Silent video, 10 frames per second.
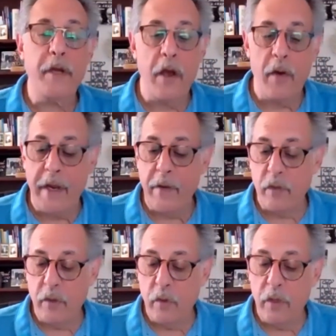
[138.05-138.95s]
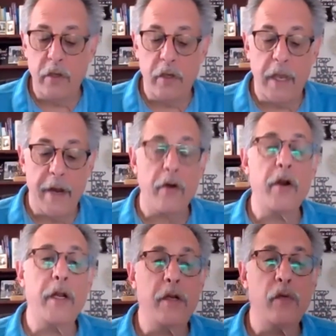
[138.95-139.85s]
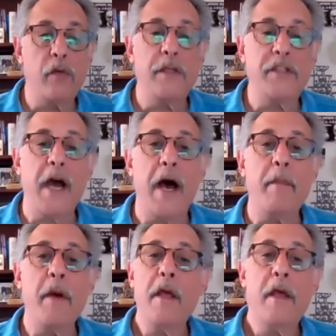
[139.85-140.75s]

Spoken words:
You know, Eddie, when you get hurt on the job,